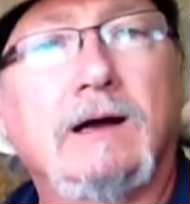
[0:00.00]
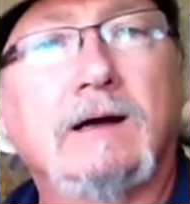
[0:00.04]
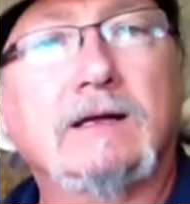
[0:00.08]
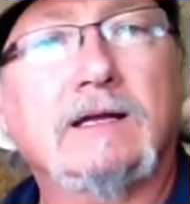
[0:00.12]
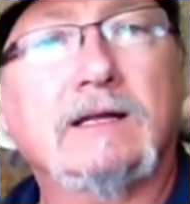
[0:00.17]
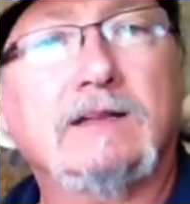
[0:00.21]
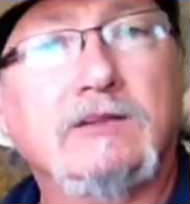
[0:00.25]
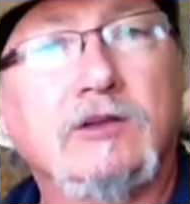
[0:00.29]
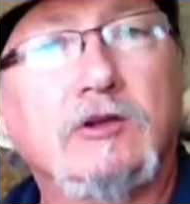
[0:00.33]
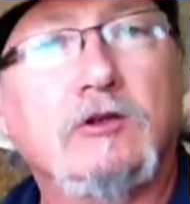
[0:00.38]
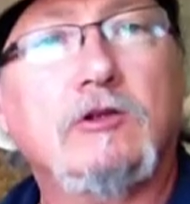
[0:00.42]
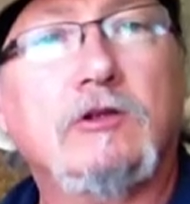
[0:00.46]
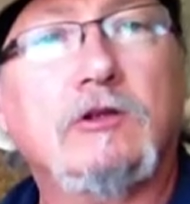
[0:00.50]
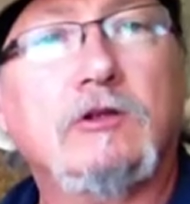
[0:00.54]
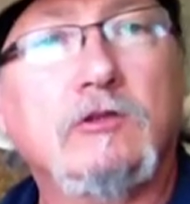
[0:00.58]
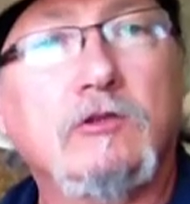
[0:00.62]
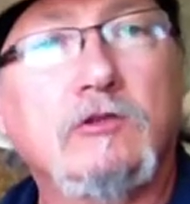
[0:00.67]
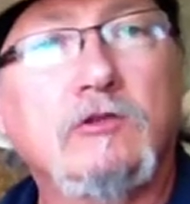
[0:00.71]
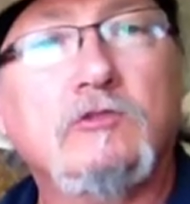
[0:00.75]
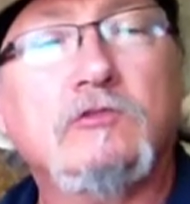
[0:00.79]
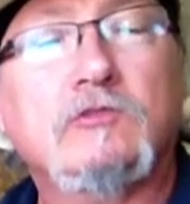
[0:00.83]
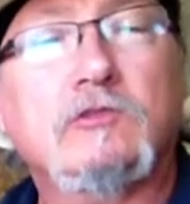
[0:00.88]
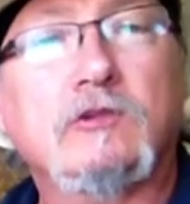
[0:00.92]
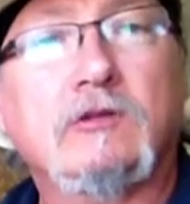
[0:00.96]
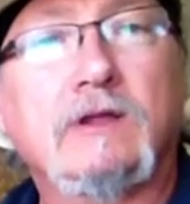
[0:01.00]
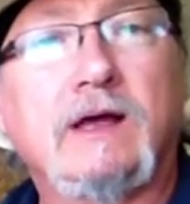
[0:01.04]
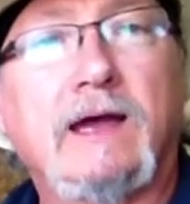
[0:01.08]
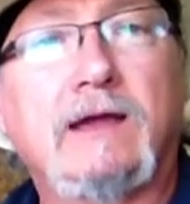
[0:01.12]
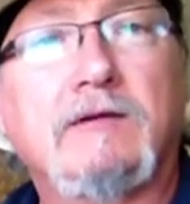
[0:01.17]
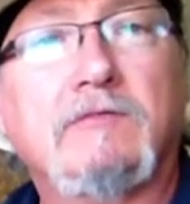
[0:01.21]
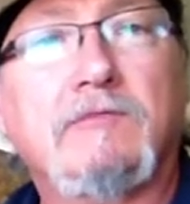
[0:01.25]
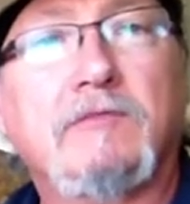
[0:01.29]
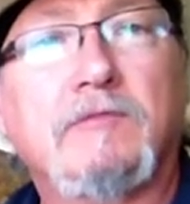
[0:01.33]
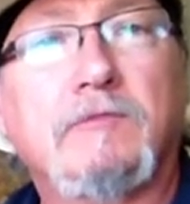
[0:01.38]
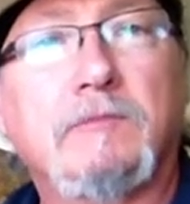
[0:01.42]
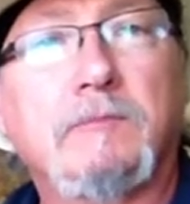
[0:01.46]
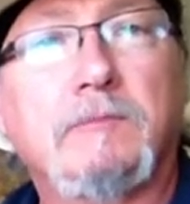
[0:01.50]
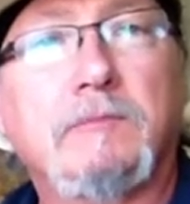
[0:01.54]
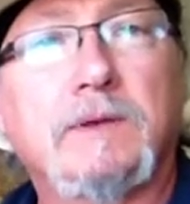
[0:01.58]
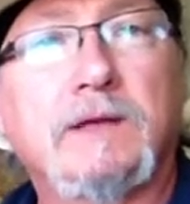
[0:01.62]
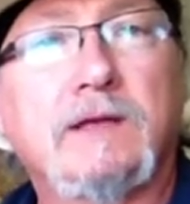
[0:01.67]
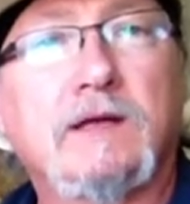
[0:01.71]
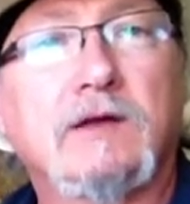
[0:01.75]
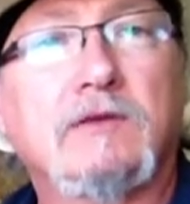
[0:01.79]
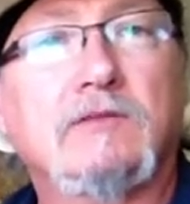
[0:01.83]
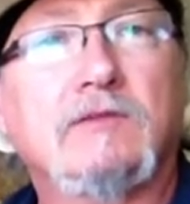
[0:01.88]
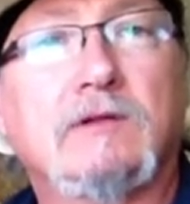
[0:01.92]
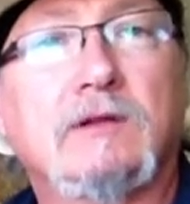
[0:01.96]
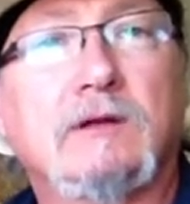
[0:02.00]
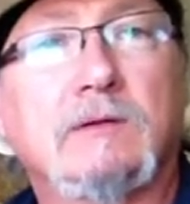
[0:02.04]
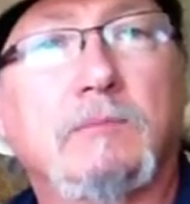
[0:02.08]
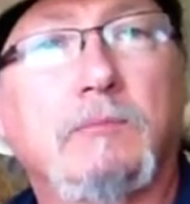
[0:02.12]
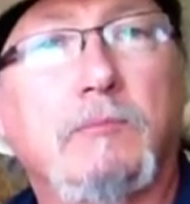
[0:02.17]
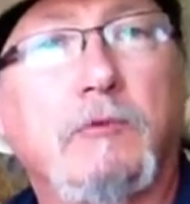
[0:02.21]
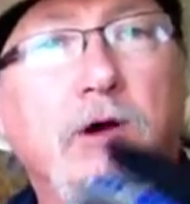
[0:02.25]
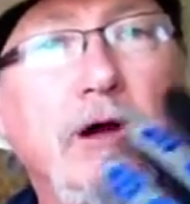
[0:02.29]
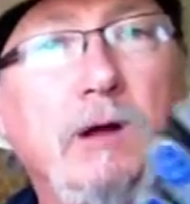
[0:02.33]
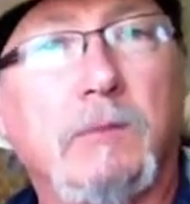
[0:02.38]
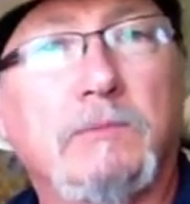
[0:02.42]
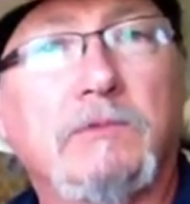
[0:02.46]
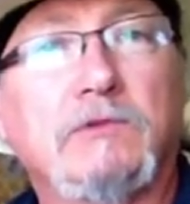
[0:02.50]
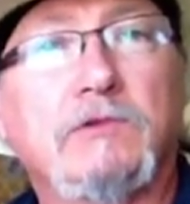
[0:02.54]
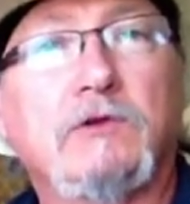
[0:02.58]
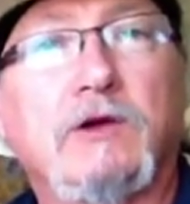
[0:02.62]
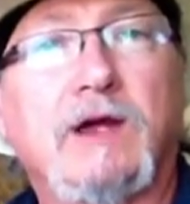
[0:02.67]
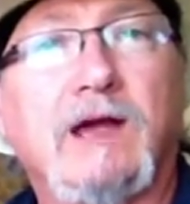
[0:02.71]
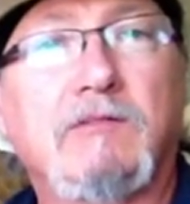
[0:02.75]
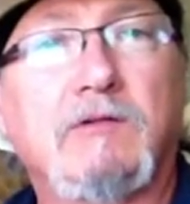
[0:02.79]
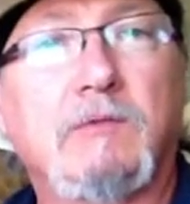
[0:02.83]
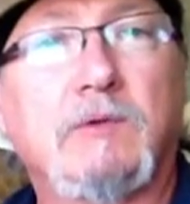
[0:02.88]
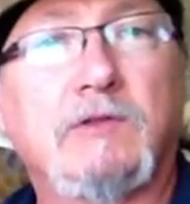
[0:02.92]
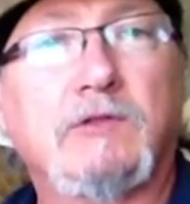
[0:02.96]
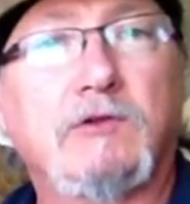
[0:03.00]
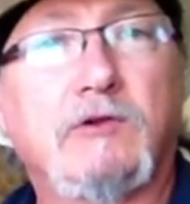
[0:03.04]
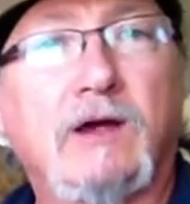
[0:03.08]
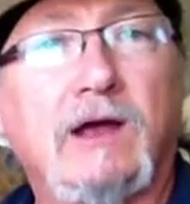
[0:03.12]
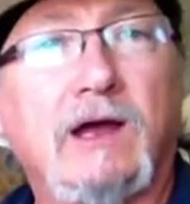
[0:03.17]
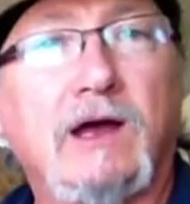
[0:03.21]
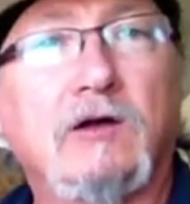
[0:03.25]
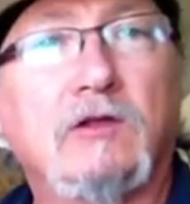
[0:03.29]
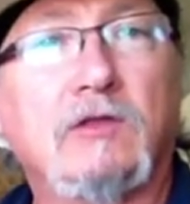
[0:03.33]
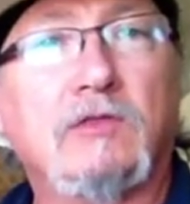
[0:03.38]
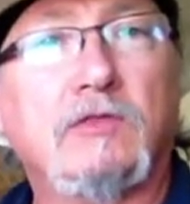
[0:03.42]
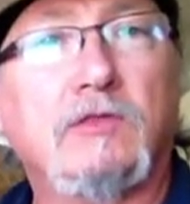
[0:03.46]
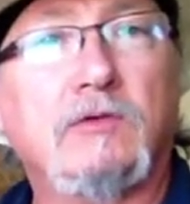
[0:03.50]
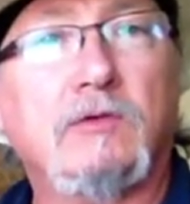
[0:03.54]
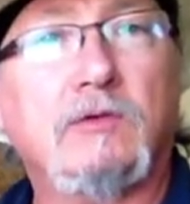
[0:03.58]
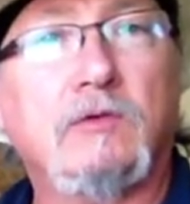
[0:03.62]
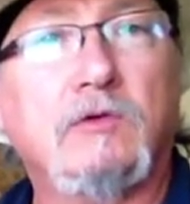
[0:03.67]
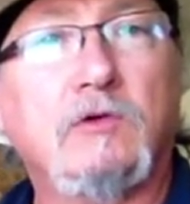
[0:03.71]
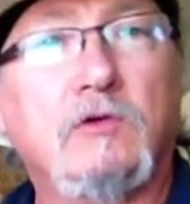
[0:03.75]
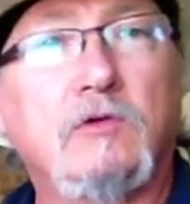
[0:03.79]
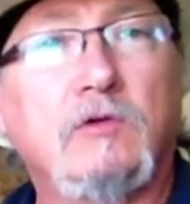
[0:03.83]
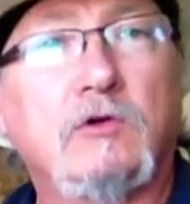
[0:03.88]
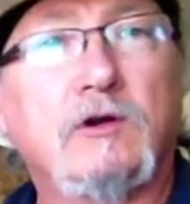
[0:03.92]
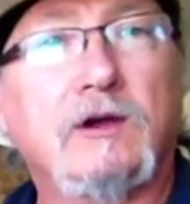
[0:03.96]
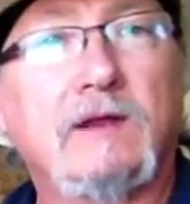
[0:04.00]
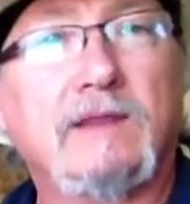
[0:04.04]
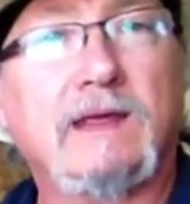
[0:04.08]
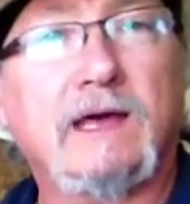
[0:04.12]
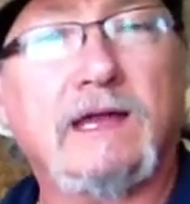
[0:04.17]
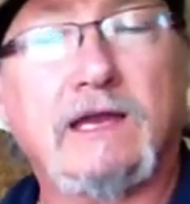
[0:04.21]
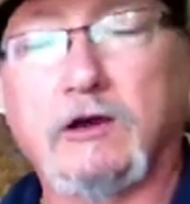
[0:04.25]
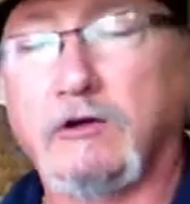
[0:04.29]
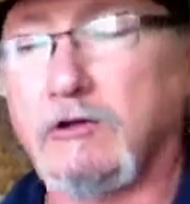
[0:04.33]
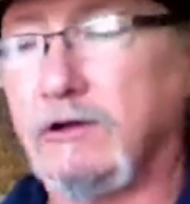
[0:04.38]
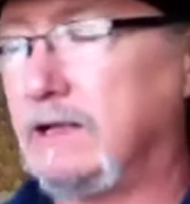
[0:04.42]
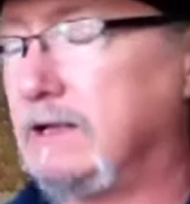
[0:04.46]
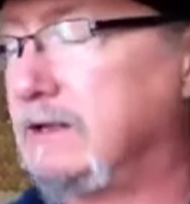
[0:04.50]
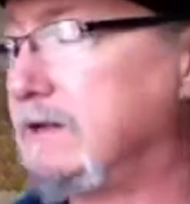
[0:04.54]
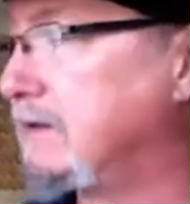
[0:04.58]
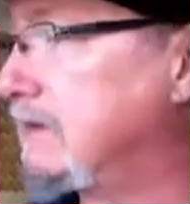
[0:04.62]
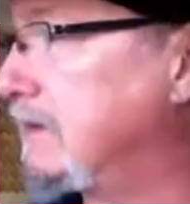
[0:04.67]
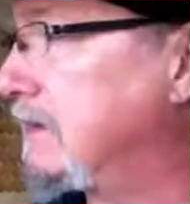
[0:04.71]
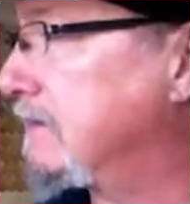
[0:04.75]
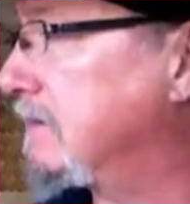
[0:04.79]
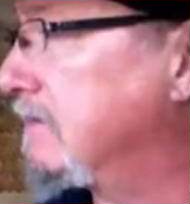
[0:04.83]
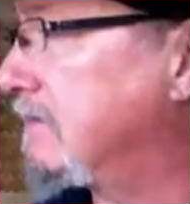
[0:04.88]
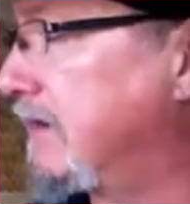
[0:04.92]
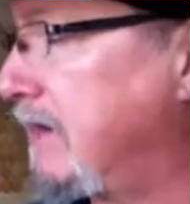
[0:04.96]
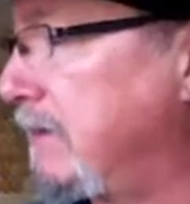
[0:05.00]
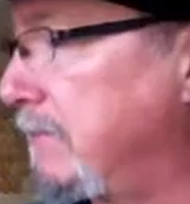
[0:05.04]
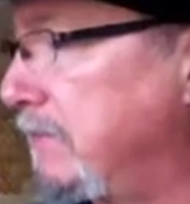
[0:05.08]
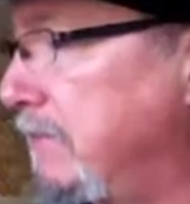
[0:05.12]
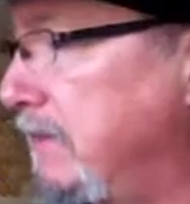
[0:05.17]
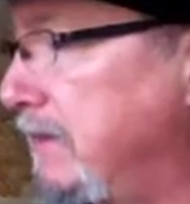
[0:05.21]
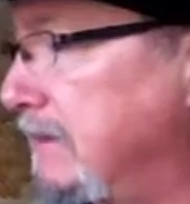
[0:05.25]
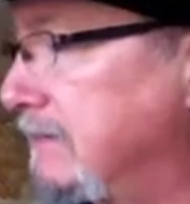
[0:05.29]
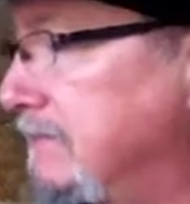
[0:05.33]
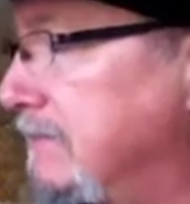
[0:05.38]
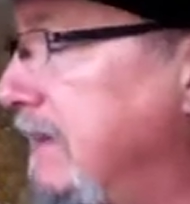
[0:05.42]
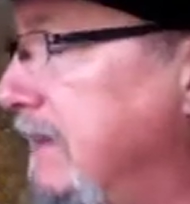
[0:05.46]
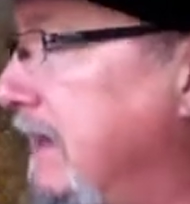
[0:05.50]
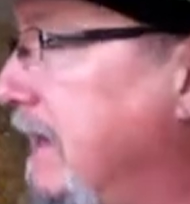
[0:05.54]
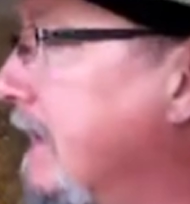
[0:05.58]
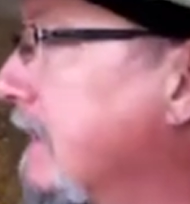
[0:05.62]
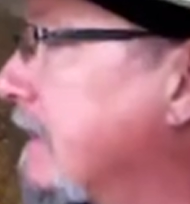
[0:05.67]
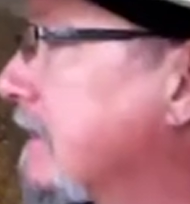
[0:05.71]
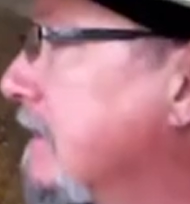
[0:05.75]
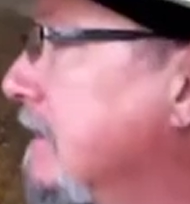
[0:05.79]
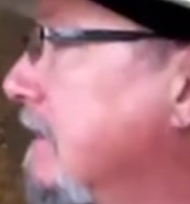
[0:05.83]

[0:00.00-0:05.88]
continue to lose their life because of the problems they're having with their health, who were in that area at the time of the attack.